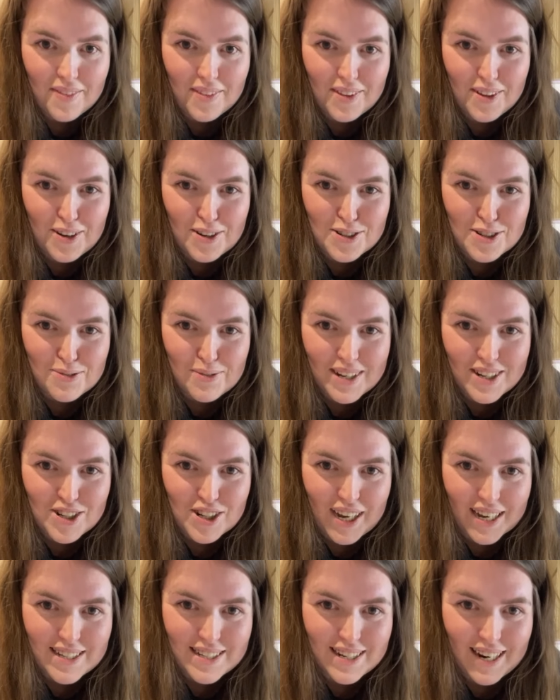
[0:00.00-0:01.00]
Could do each
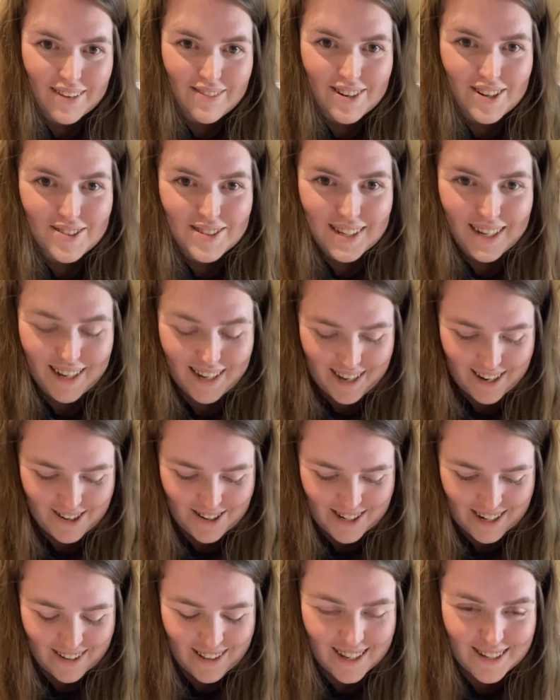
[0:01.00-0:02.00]
guest's name and use it. Can you
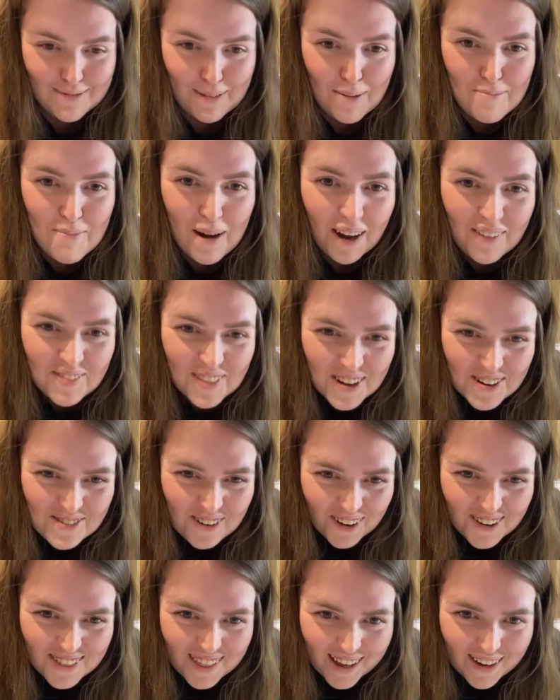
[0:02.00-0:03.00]
tell that's my mum that
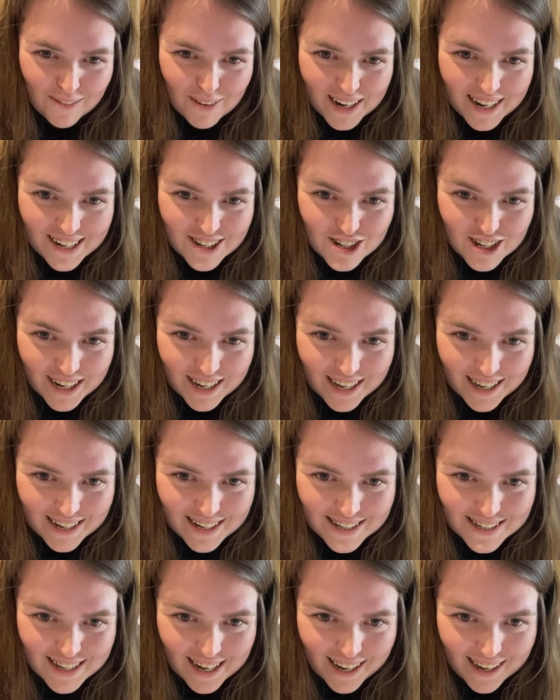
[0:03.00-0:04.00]
wrote that? We're literally in
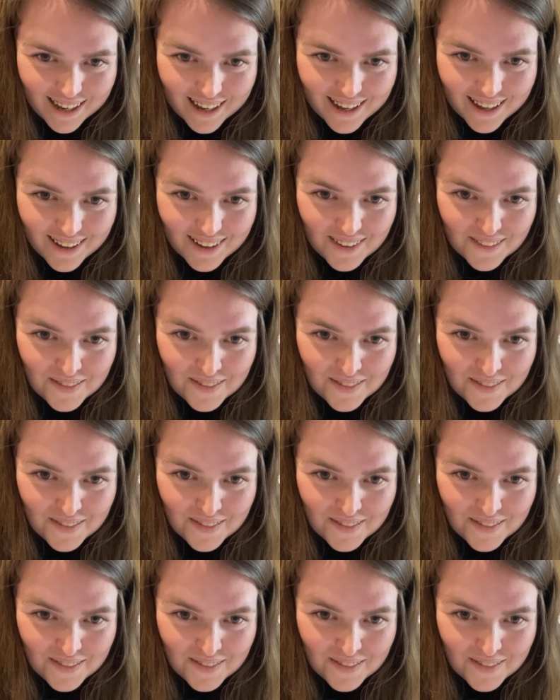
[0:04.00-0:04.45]
sync.